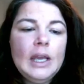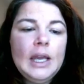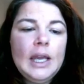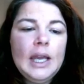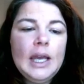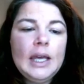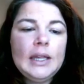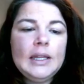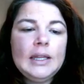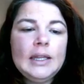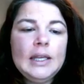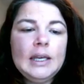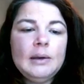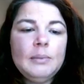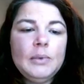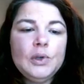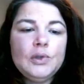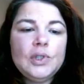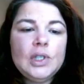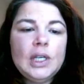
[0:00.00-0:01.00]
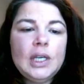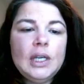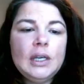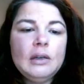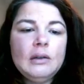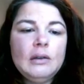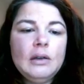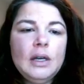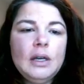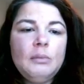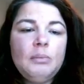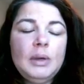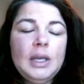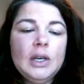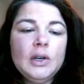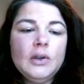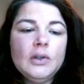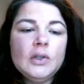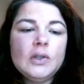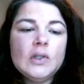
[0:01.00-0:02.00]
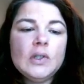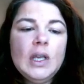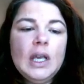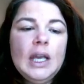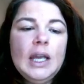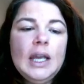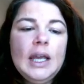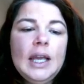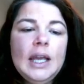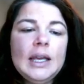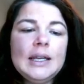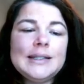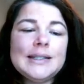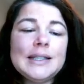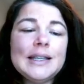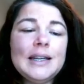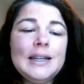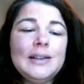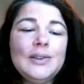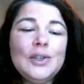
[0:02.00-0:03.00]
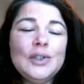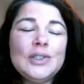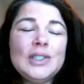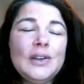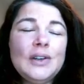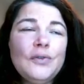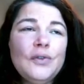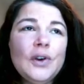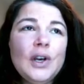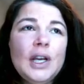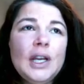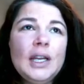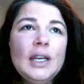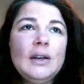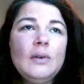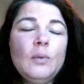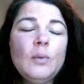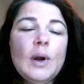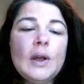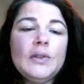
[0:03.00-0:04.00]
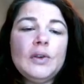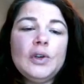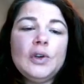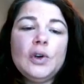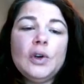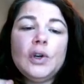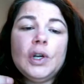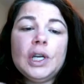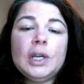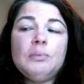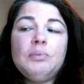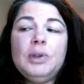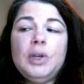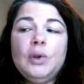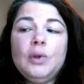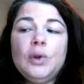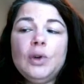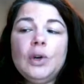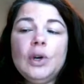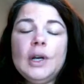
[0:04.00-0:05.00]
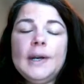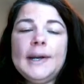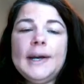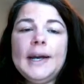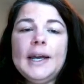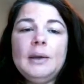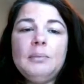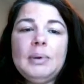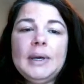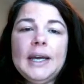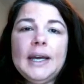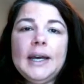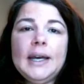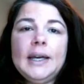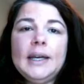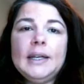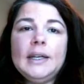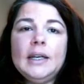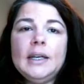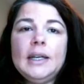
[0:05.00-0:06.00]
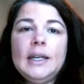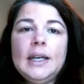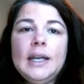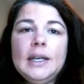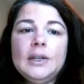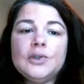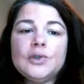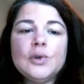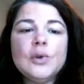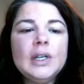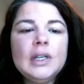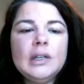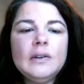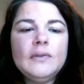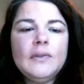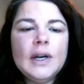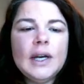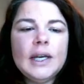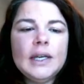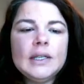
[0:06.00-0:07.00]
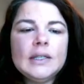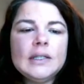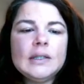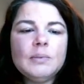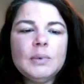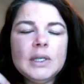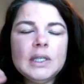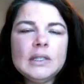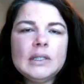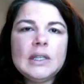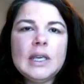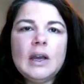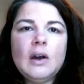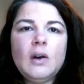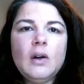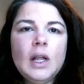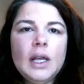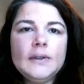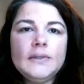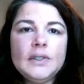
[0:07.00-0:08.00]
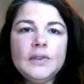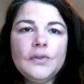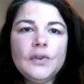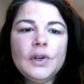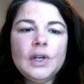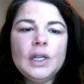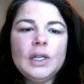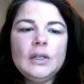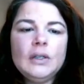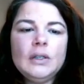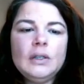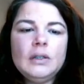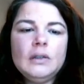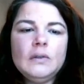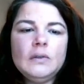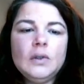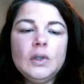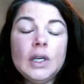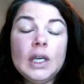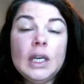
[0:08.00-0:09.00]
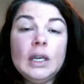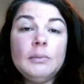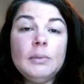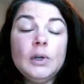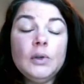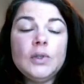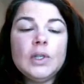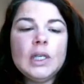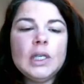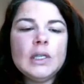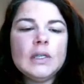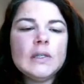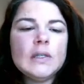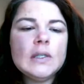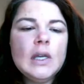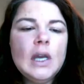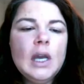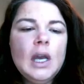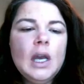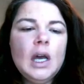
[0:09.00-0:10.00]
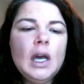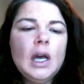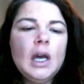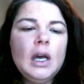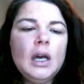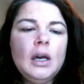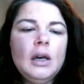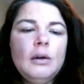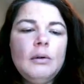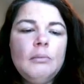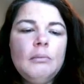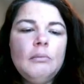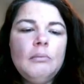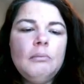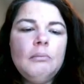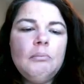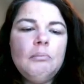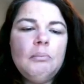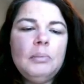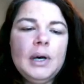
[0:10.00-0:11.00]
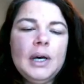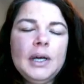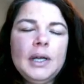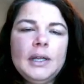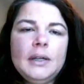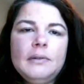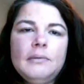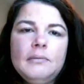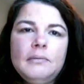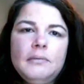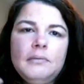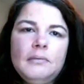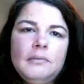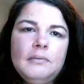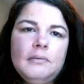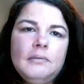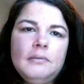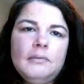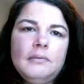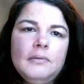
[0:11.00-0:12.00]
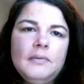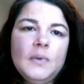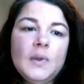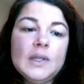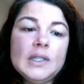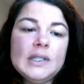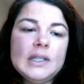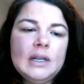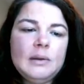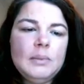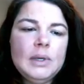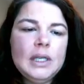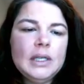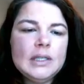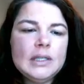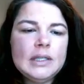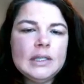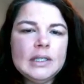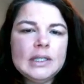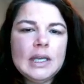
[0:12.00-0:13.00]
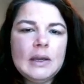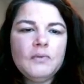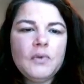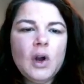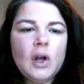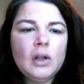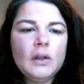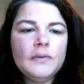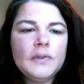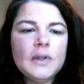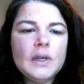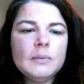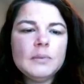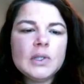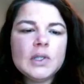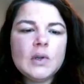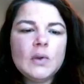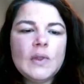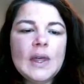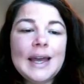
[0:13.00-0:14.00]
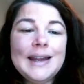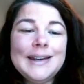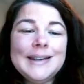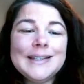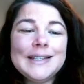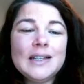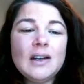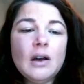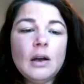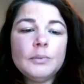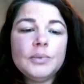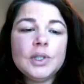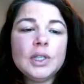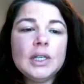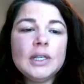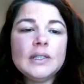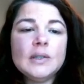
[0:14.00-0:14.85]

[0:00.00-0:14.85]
and then the emoji appears. It's going to look different whether you're on a computer, an iPad, an Android device, because they all have different looking emojis. But the sentiment is the same for all of them. So that is an option as